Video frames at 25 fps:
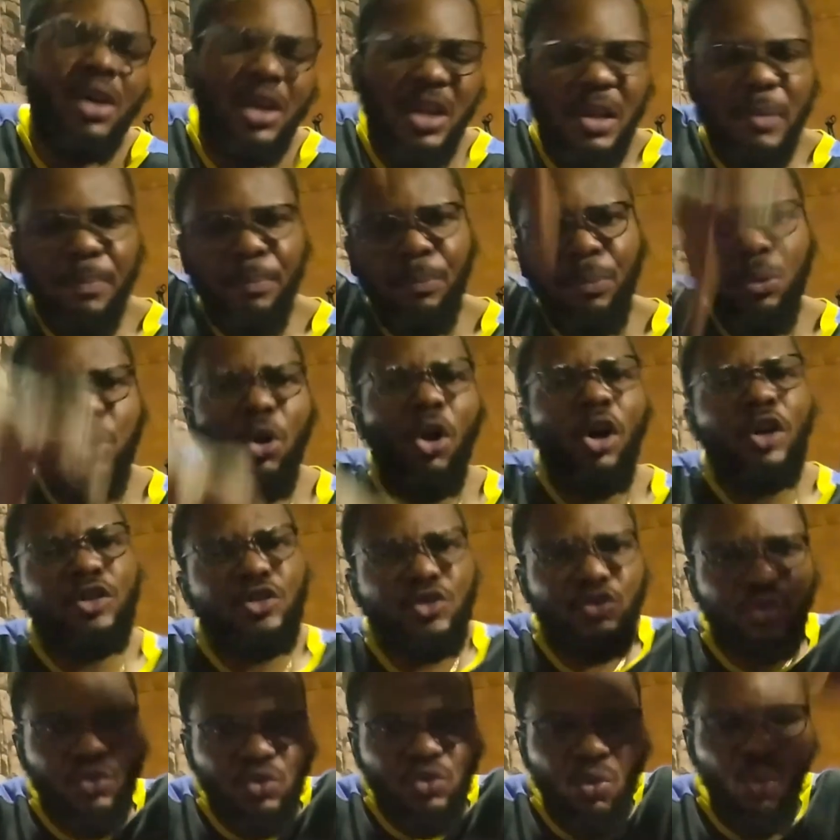a
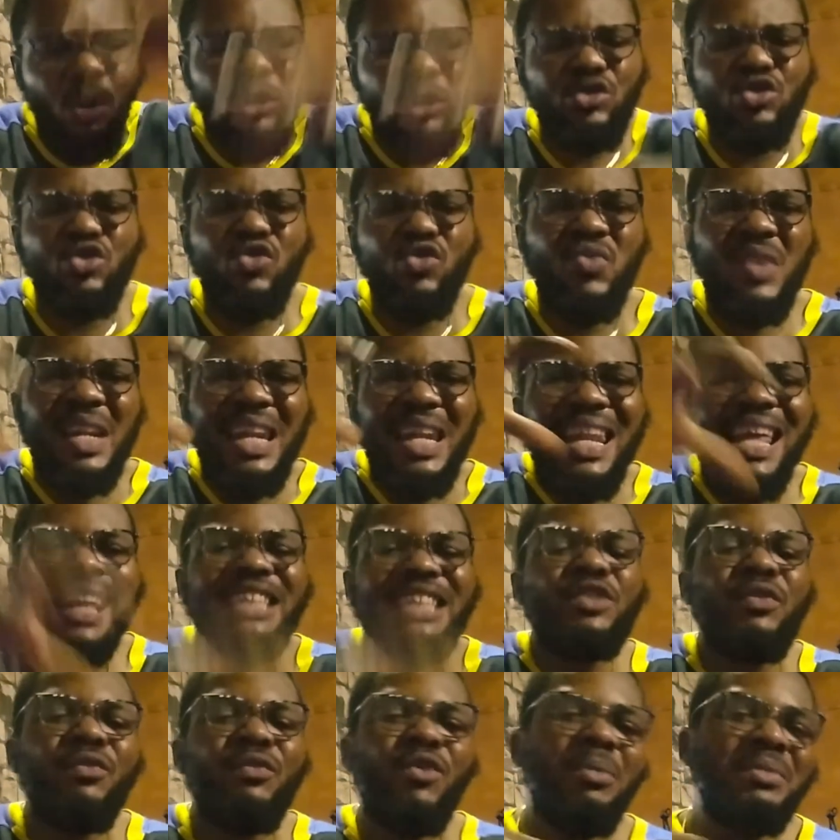plus to what you've
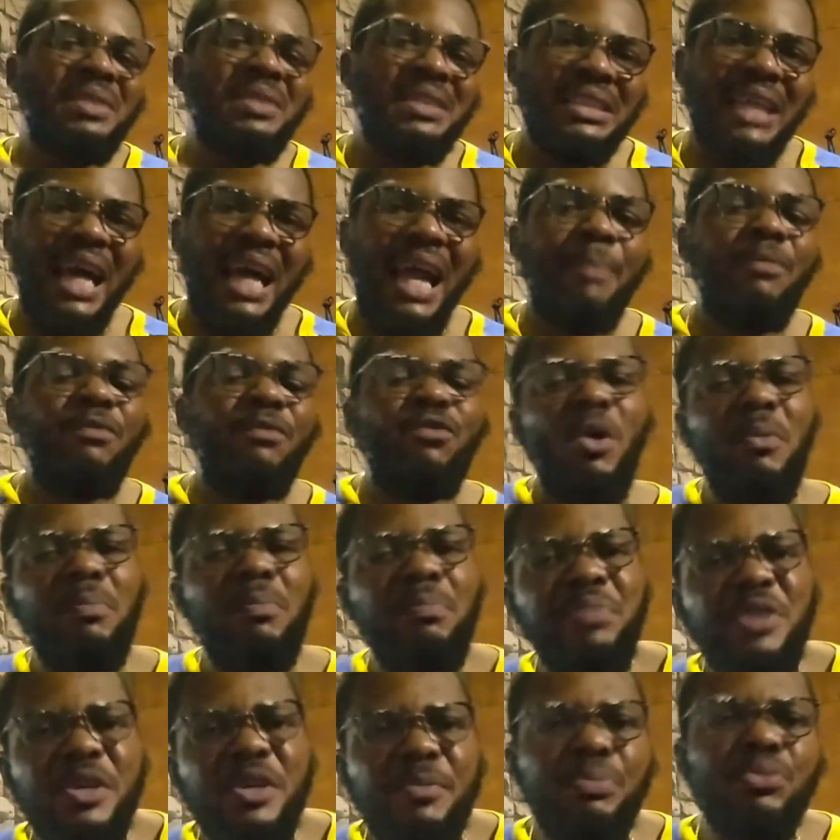learned from time, from
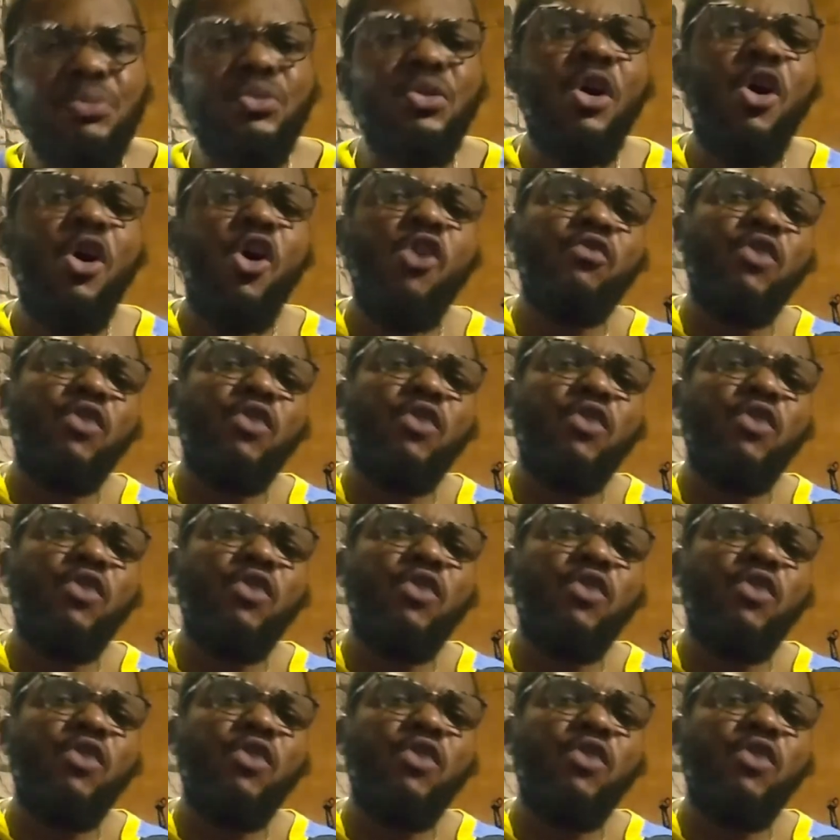people,